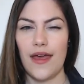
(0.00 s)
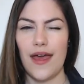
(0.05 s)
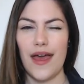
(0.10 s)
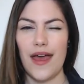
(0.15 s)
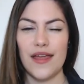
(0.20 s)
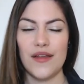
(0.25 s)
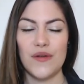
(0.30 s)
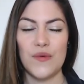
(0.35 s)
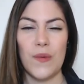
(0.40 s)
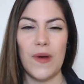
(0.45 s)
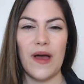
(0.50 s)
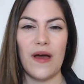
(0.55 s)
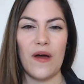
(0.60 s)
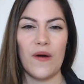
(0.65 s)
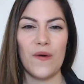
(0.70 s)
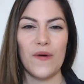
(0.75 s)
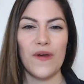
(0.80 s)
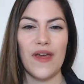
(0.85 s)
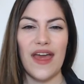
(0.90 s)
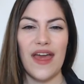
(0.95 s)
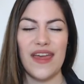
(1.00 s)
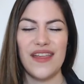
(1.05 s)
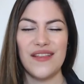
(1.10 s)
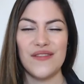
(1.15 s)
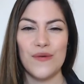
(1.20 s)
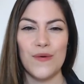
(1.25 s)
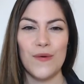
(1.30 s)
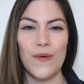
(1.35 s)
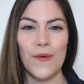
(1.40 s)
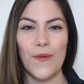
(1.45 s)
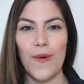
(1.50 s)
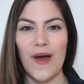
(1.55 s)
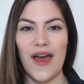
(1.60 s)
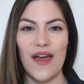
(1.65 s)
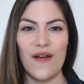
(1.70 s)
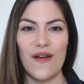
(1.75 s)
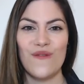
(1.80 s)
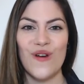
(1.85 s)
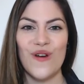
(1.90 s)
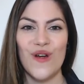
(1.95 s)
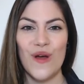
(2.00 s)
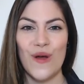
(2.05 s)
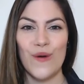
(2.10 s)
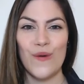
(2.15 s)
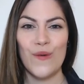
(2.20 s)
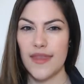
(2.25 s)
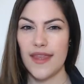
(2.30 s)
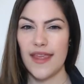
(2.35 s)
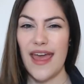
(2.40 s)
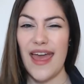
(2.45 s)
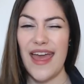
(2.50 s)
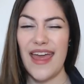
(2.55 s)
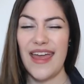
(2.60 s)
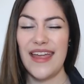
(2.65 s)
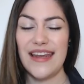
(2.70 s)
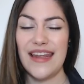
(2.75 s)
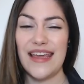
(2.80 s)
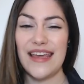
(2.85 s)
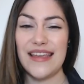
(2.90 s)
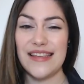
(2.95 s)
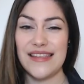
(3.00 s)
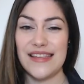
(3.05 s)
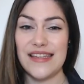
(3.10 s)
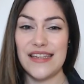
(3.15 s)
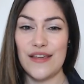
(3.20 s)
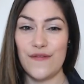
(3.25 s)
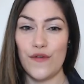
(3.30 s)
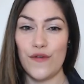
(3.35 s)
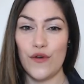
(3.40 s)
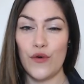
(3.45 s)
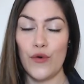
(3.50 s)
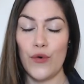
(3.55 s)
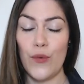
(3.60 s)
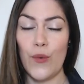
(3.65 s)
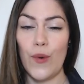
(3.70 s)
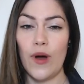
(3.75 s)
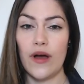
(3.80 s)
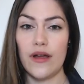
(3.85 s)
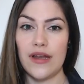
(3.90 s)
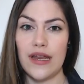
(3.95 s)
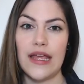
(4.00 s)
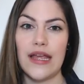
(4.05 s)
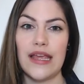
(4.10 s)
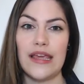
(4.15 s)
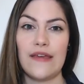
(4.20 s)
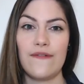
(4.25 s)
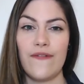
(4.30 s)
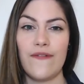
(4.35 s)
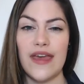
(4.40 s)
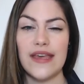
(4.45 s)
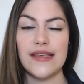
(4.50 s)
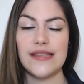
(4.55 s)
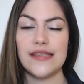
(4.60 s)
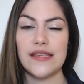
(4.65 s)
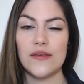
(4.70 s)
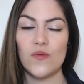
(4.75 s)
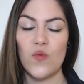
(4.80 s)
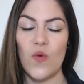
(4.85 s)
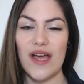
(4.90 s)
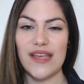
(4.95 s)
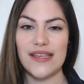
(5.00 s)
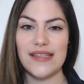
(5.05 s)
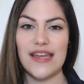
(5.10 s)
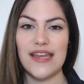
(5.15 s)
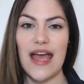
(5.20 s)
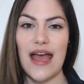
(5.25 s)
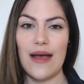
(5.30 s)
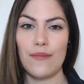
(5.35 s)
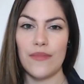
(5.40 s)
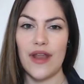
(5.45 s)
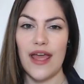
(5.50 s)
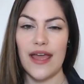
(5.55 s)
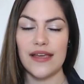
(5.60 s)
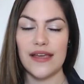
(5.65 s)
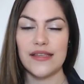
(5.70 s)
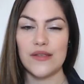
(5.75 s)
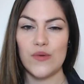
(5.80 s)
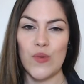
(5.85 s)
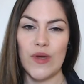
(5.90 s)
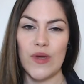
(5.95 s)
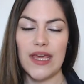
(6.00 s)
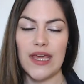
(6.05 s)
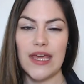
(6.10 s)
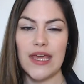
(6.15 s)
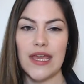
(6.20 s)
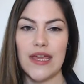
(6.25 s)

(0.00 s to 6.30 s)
And well, Kane to Aguero. Kane is a difficult one. He faces West Ham next week.